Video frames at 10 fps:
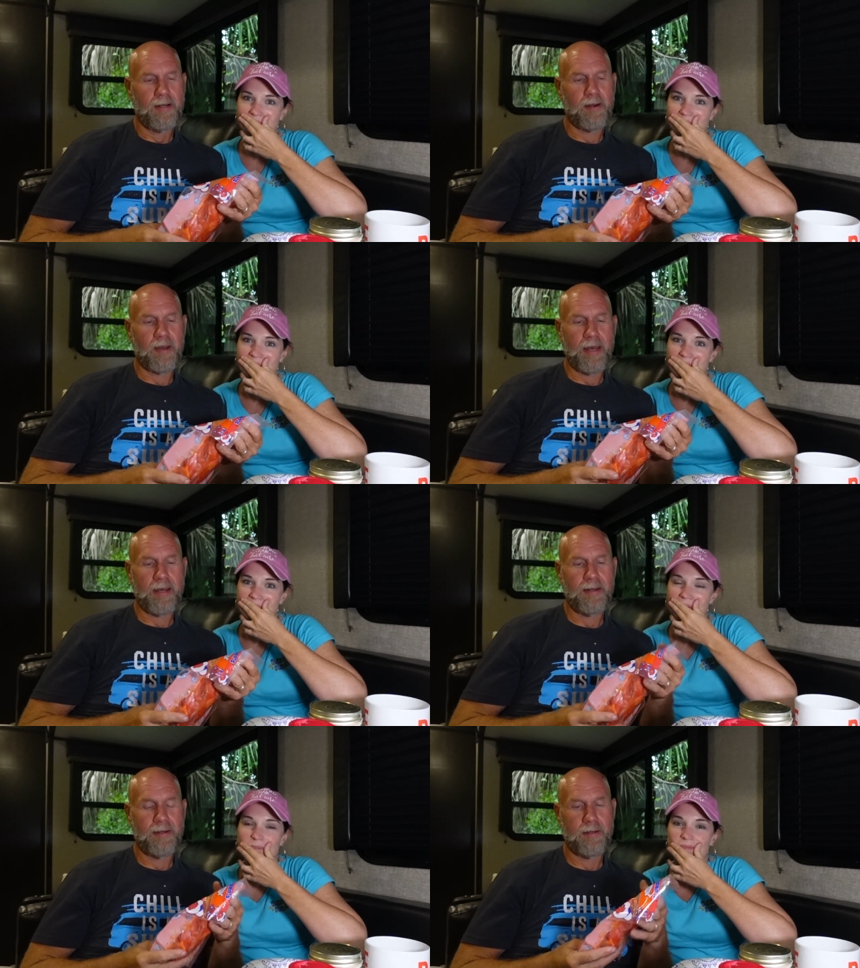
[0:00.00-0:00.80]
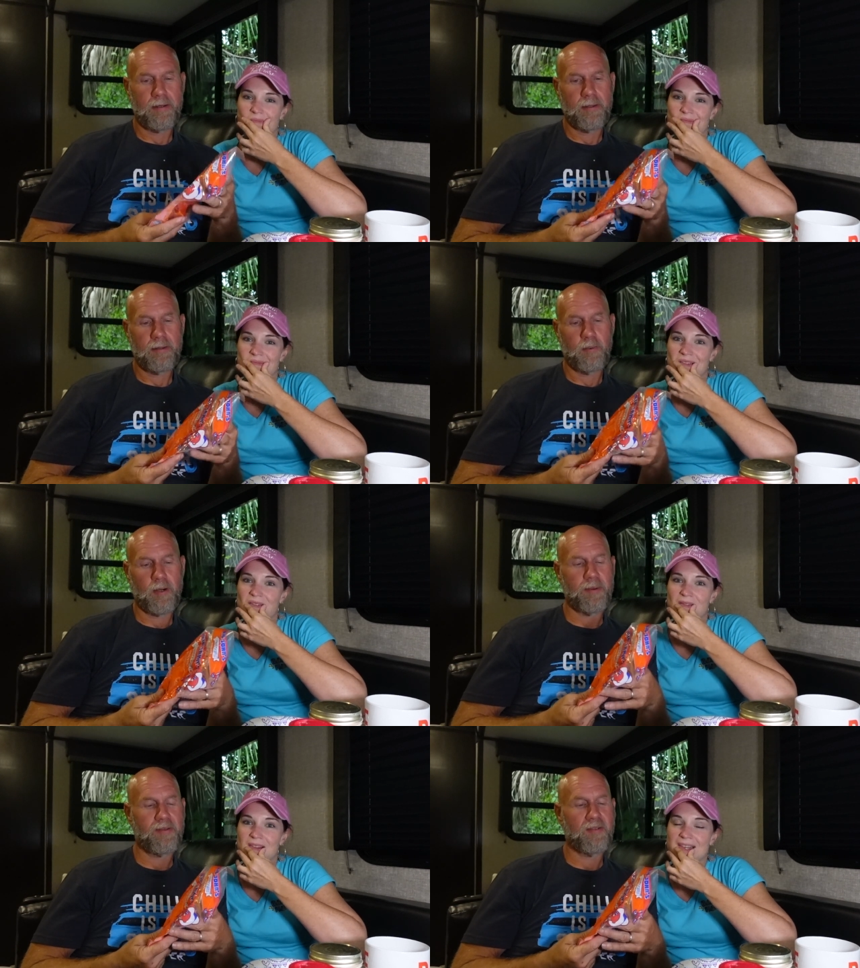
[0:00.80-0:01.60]
Speaker 1: Okay. Where
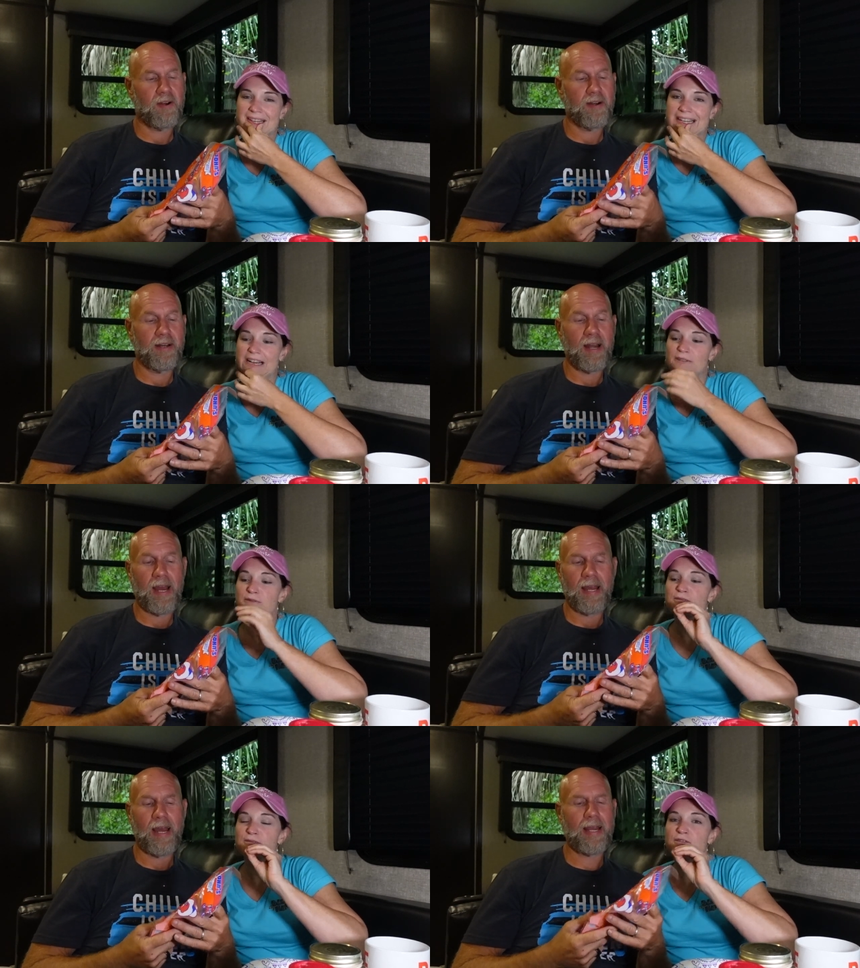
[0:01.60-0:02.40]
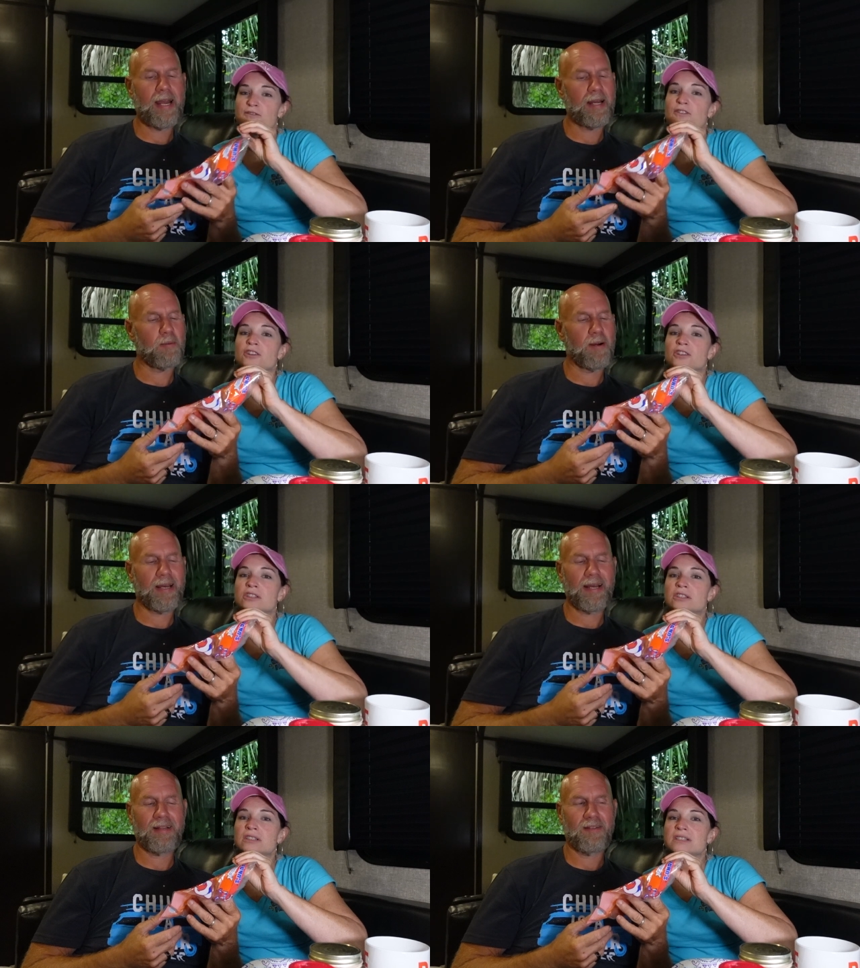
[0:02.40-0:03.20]
are we starting? I
Speaker 2: kind of want to
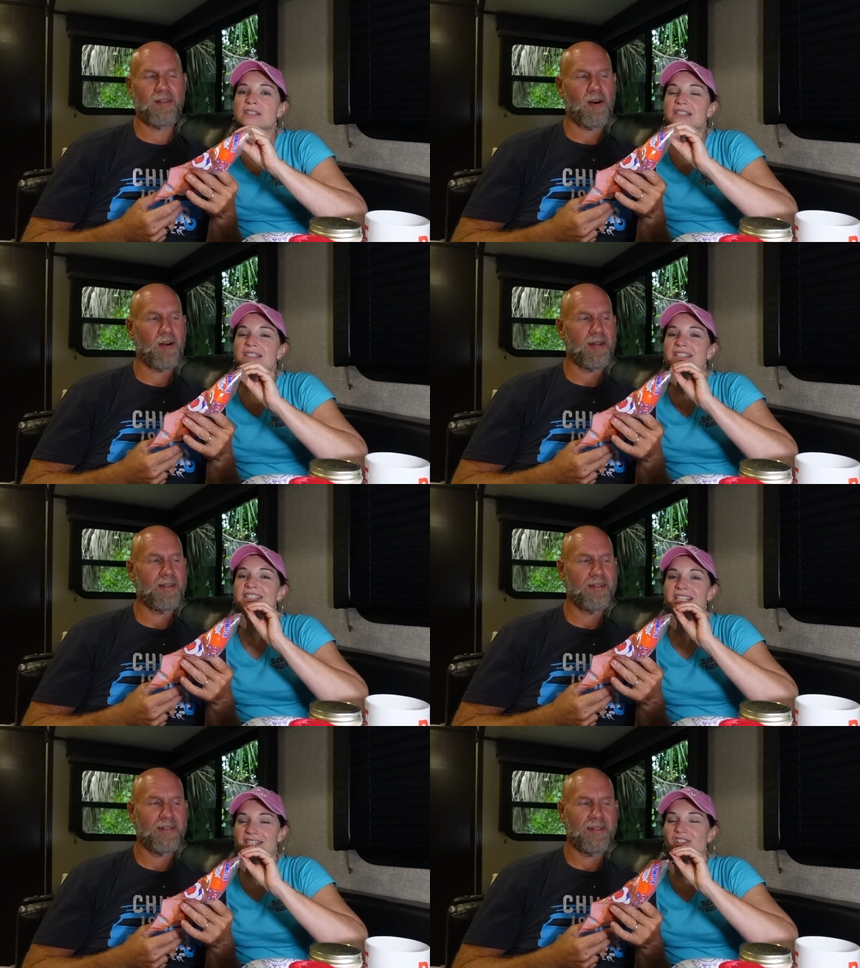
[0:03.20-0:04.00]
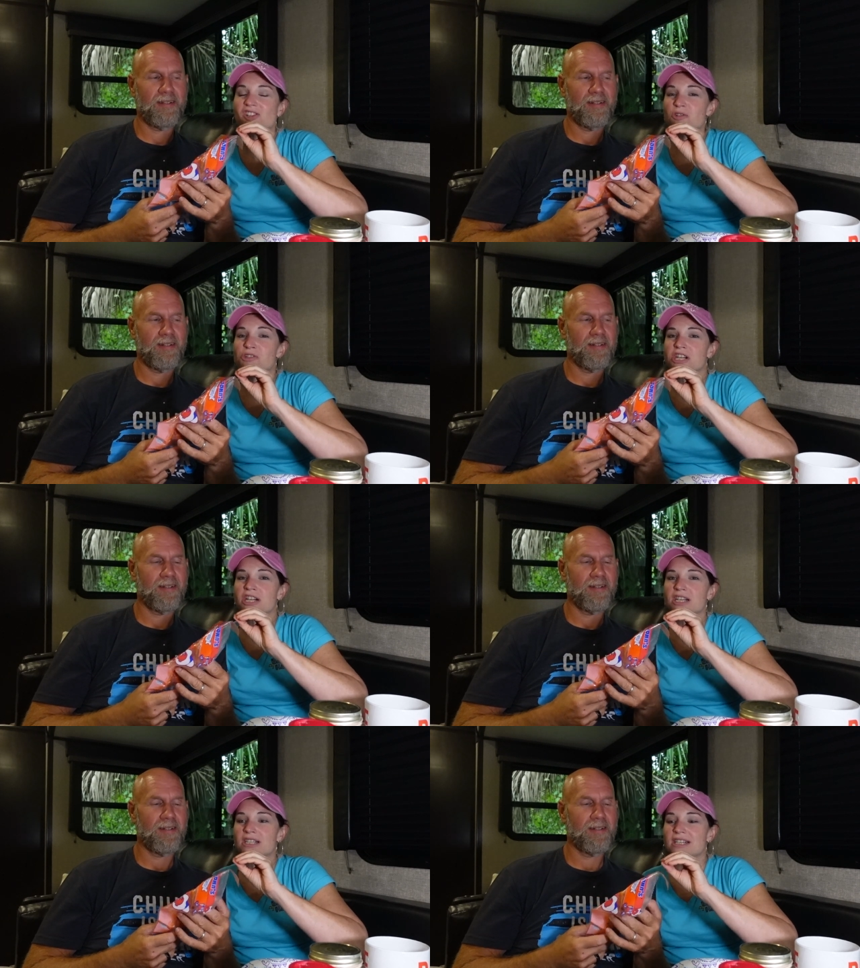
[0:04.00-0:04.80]
get this on.
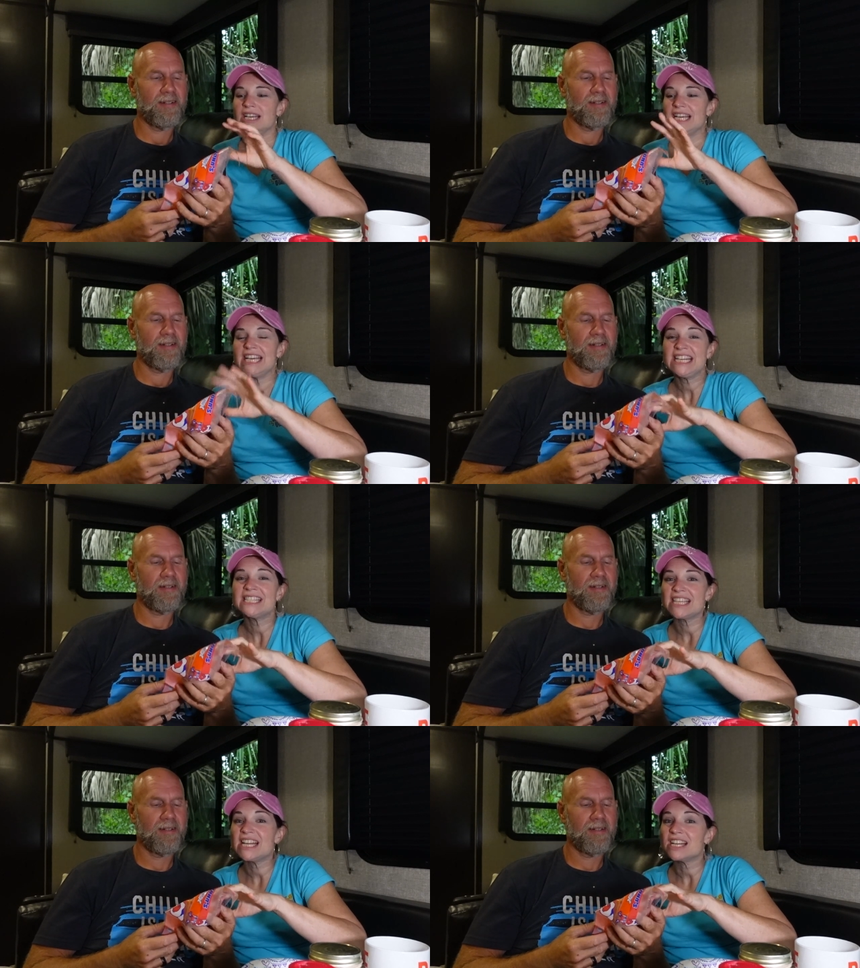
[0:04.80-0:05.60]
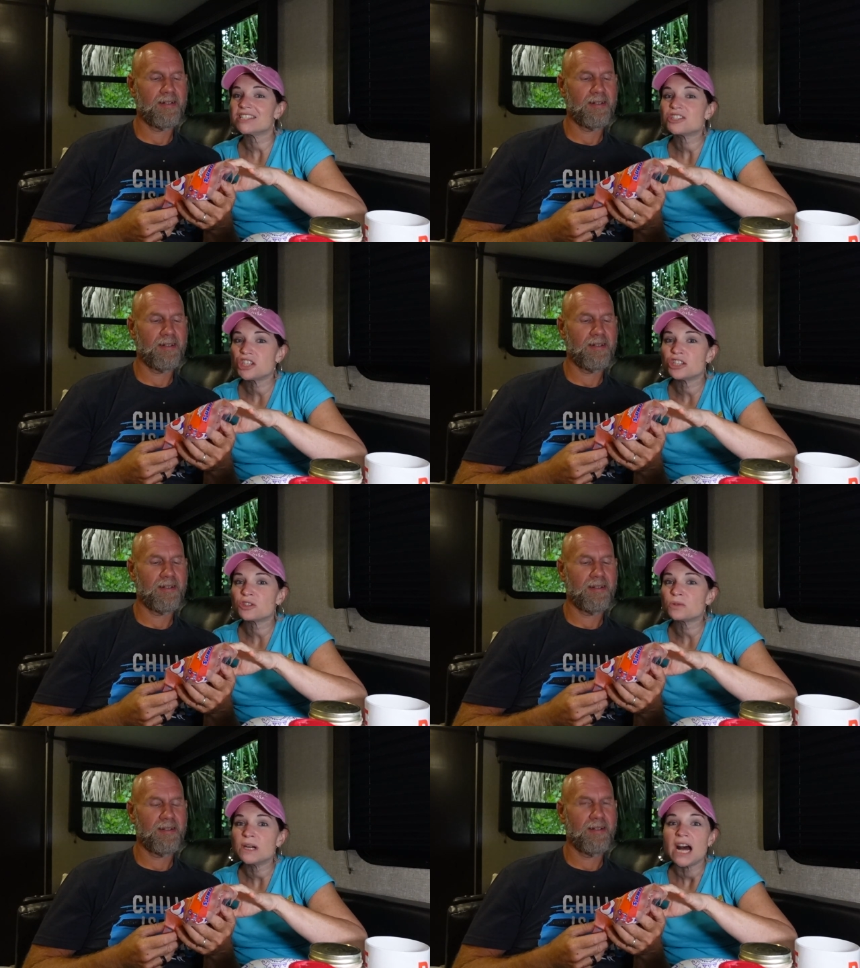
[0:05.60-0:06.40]
Disclosure. He sent us
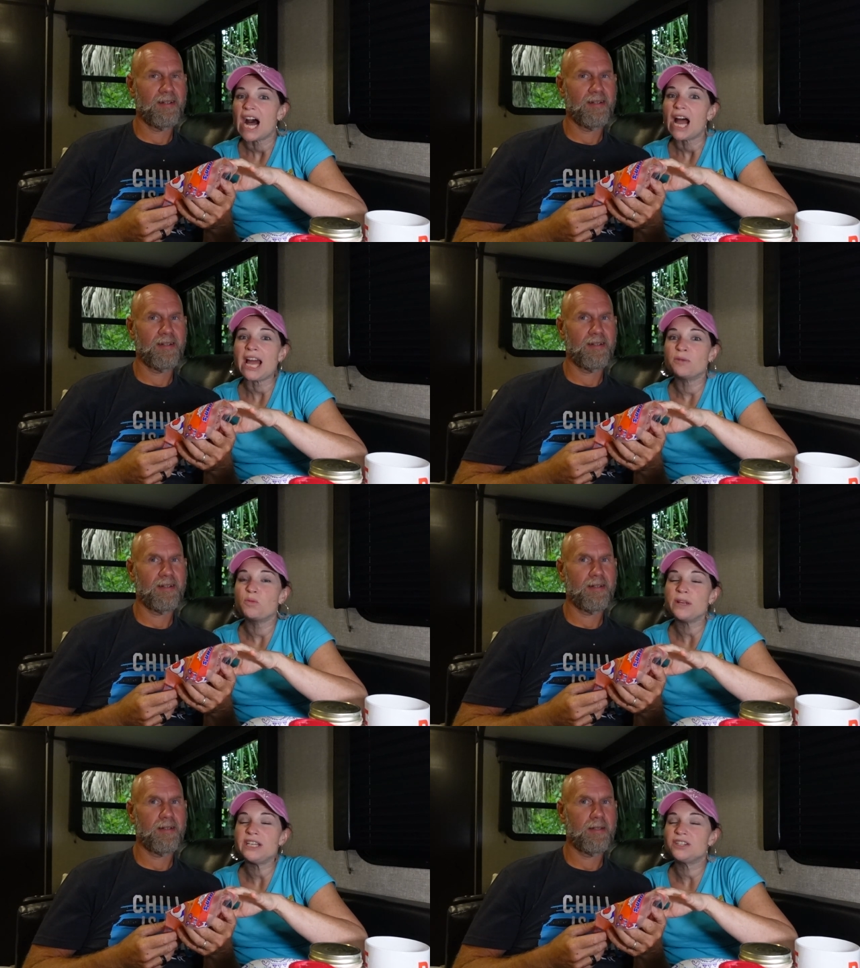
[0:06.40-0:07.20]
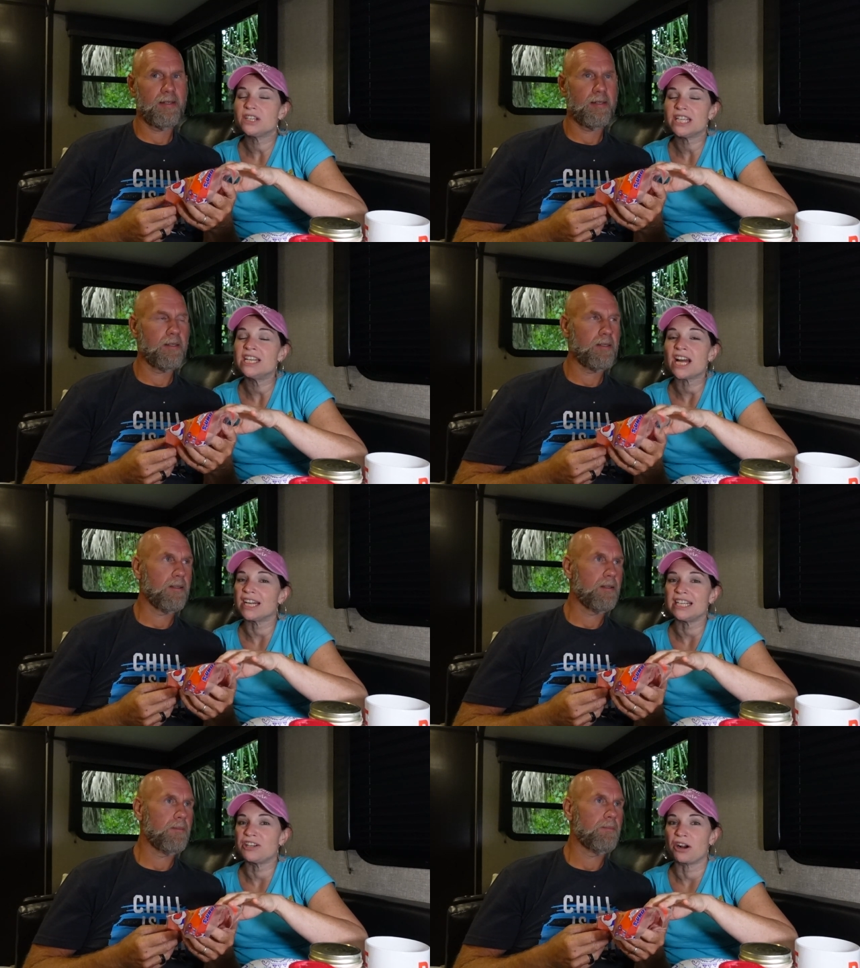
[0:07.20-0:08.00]
two, and we
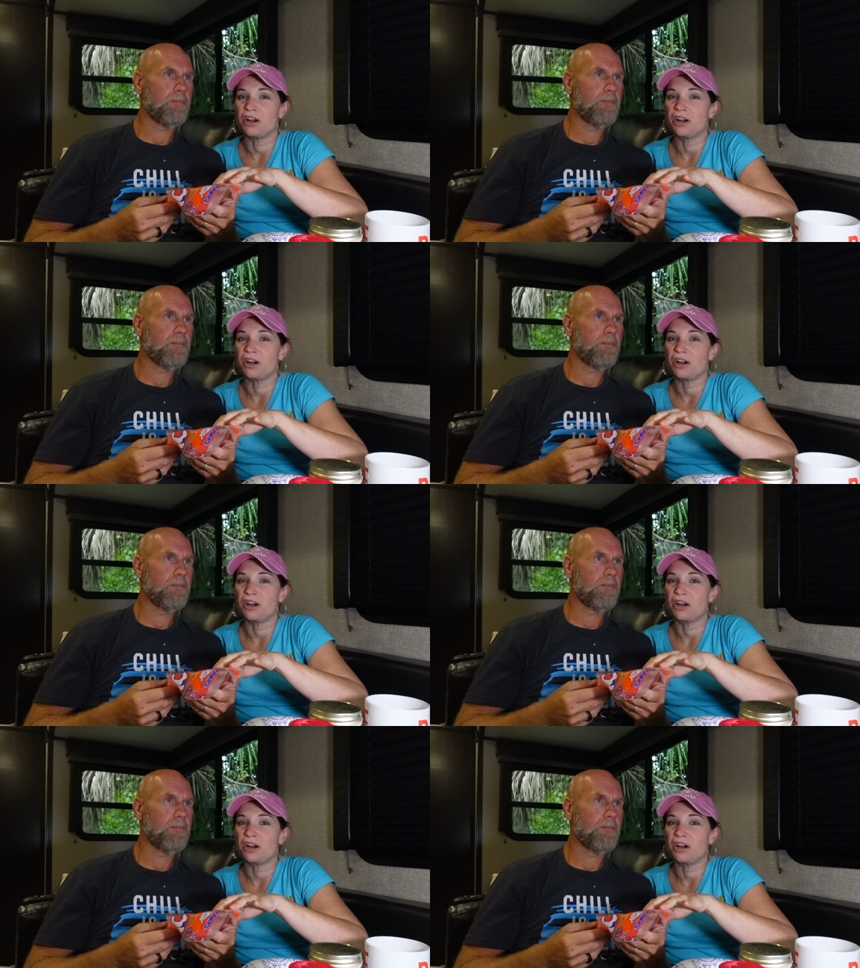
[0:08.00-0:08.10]
cannot eat our